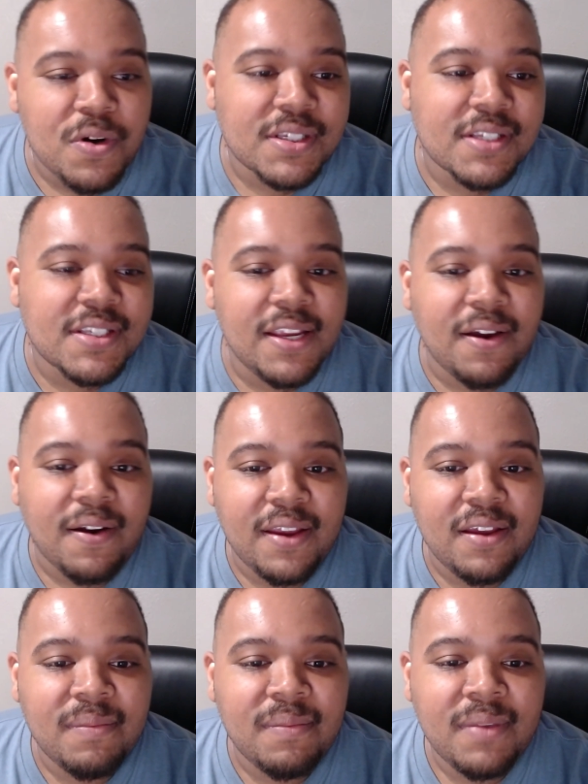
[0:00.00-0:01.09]
the
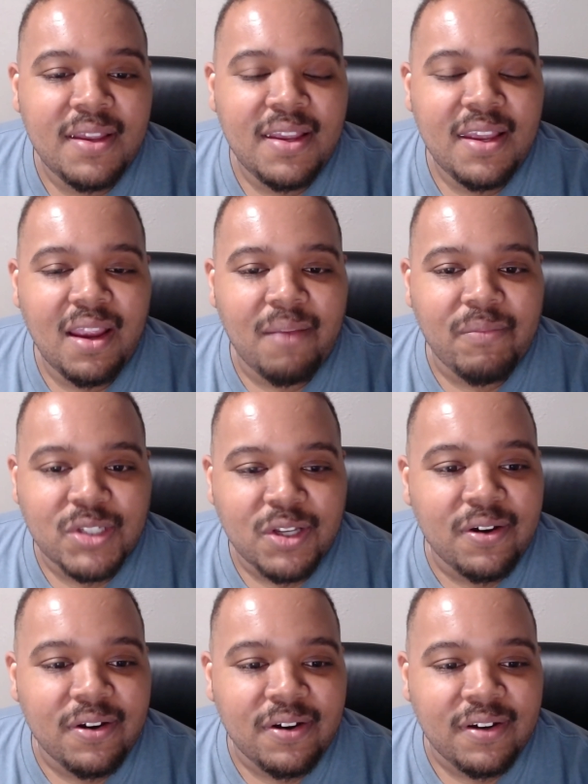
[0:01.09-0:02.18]
CRM and
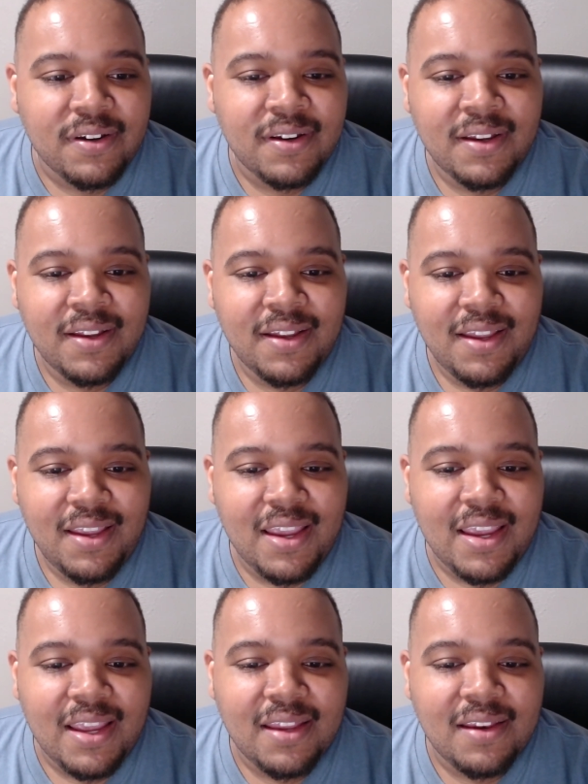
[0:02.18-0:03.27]
return,
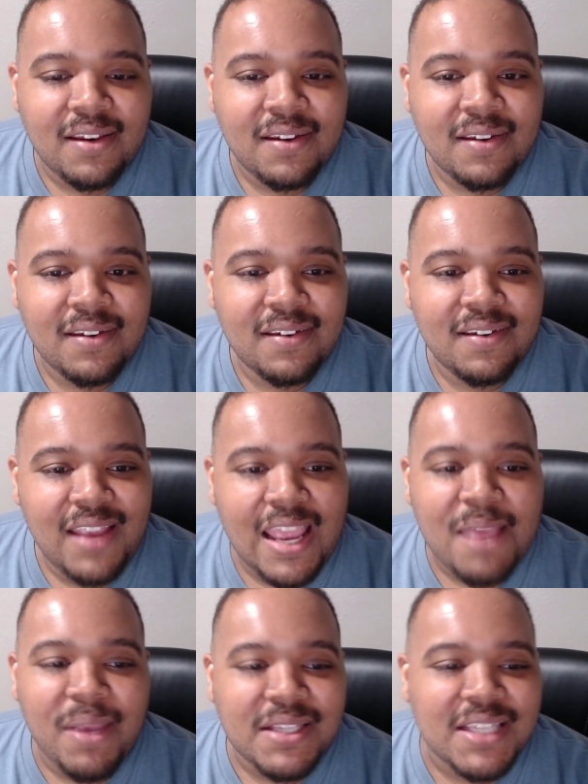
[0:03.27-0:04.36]
and
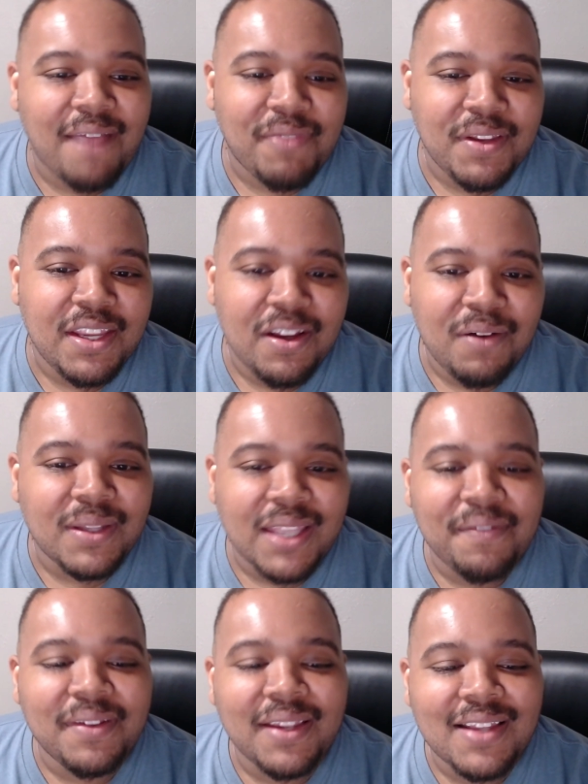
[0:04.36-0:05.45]
basically have to deal with
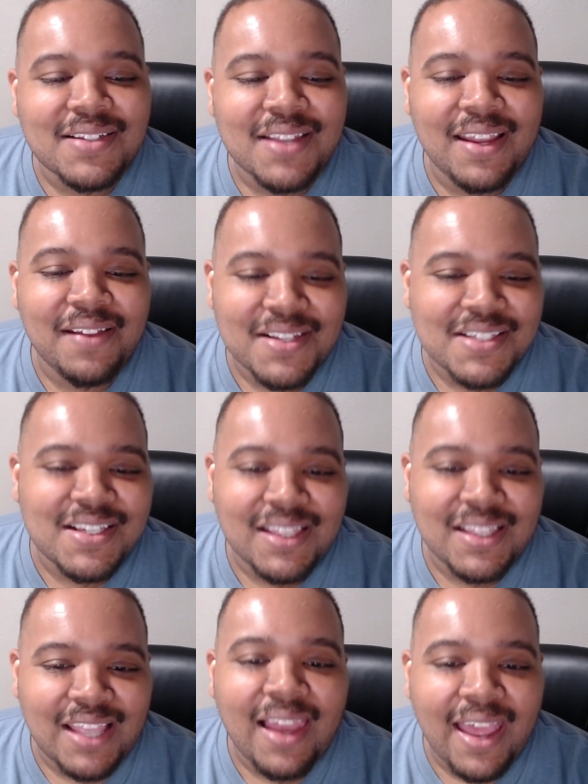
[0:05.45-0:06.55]
everything that's going on. This is like
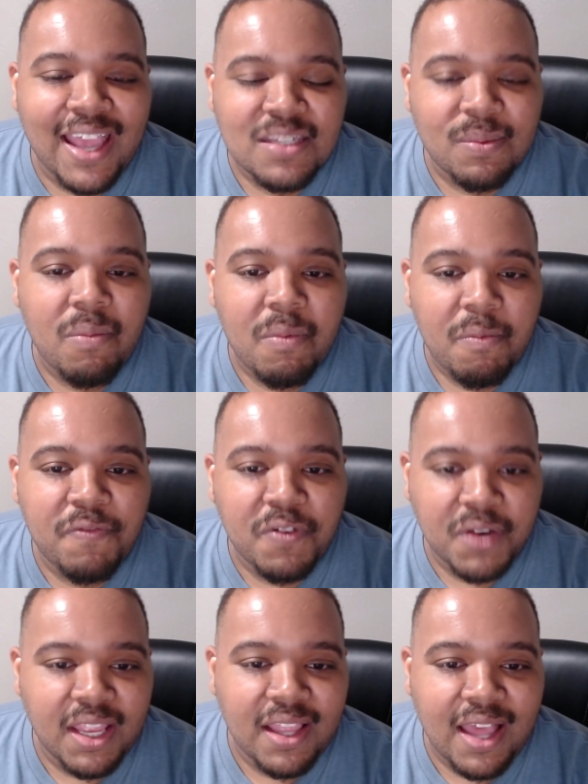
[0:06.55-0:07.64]
their last moment before
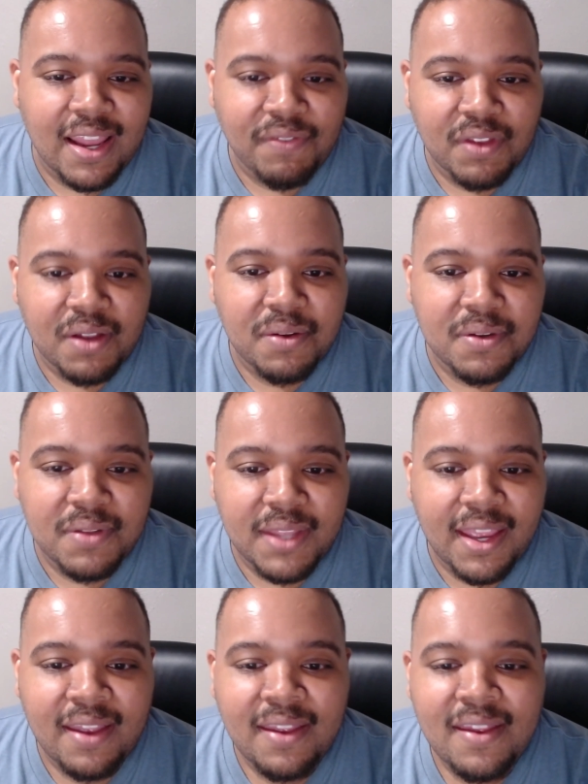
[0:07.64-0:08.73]
they gotta have to go do
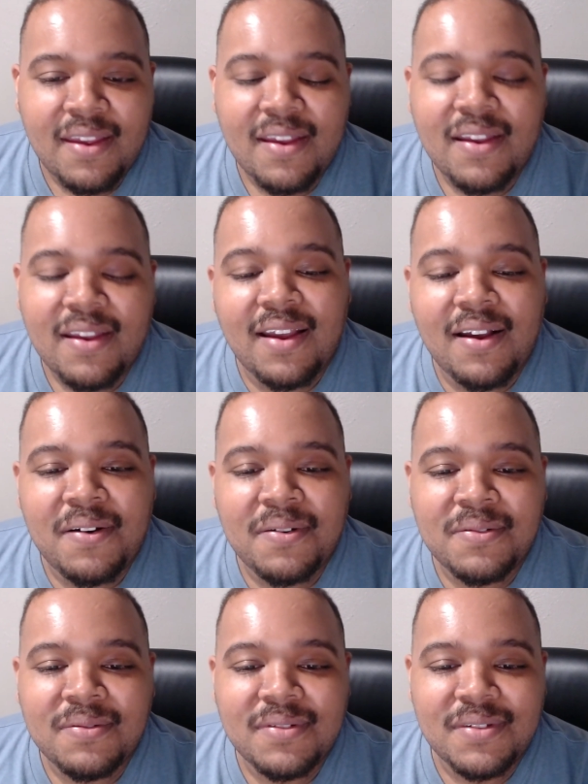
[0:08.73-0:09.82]
that.
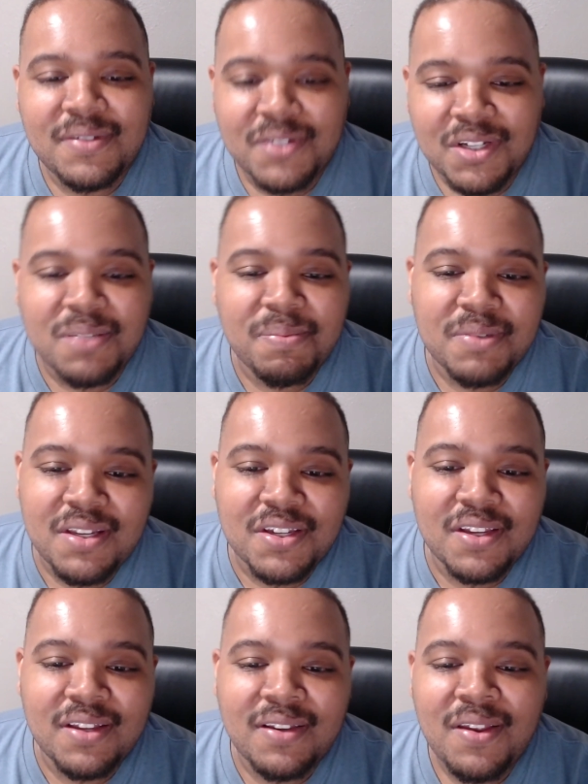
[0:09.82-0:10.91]
Now,
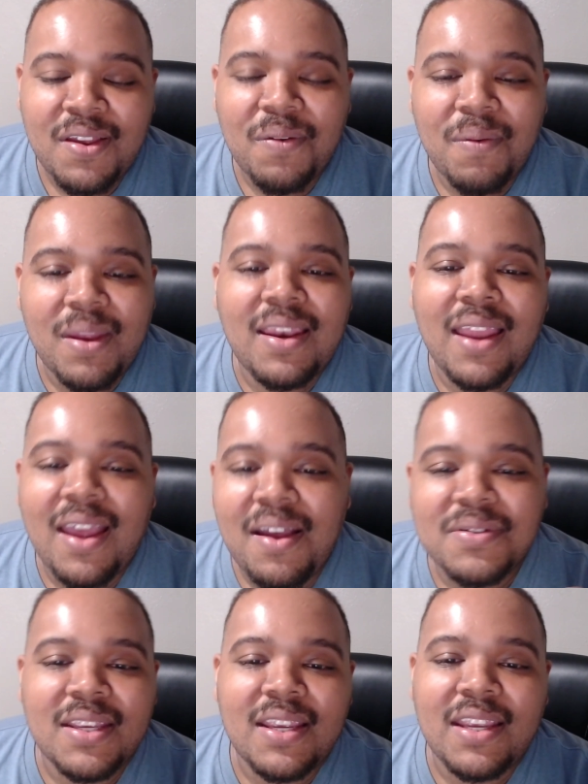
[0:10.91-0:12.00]
juxtaposition, we now
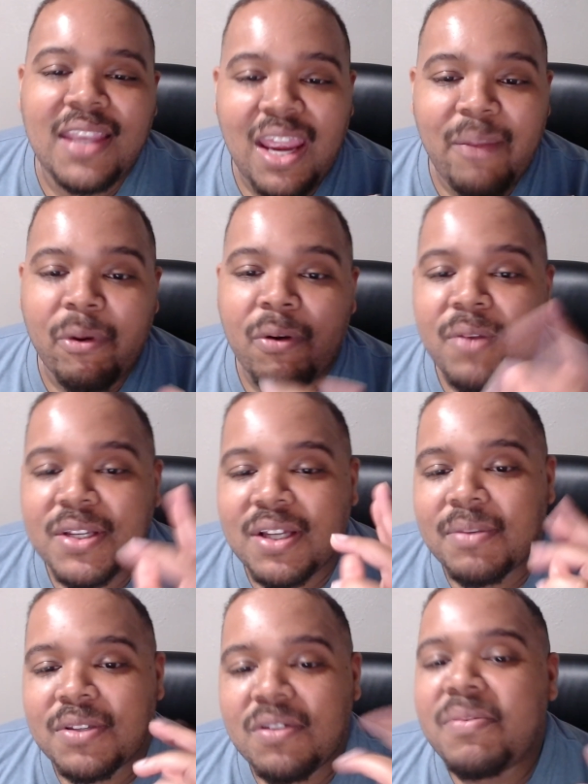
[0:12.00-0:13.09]
see Gabriel, which I'm
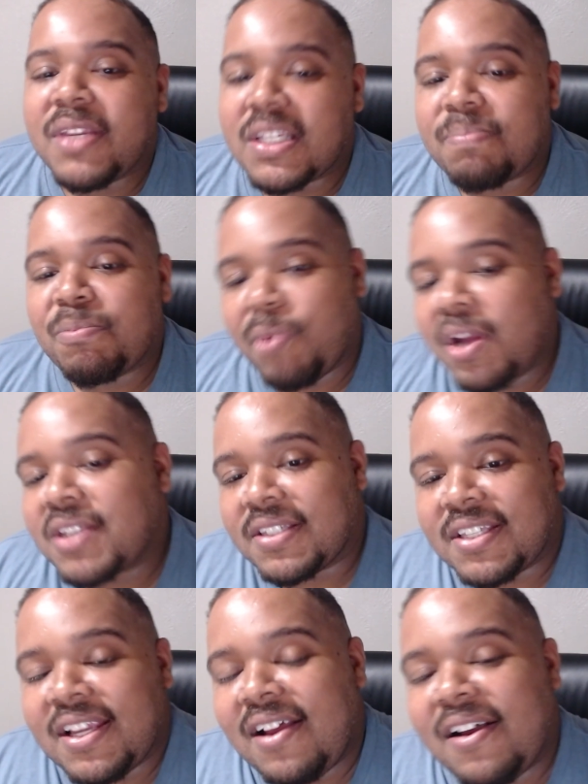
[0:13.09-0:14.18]
assuming is present
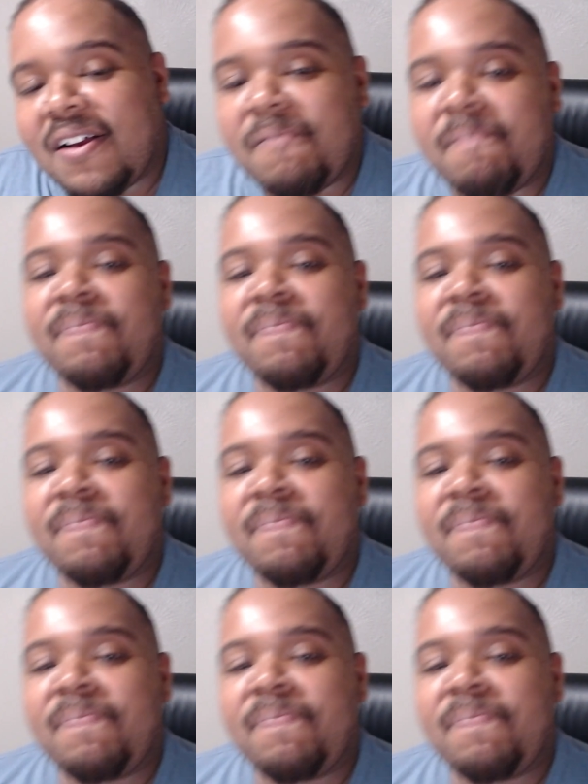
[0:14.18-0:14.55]
time,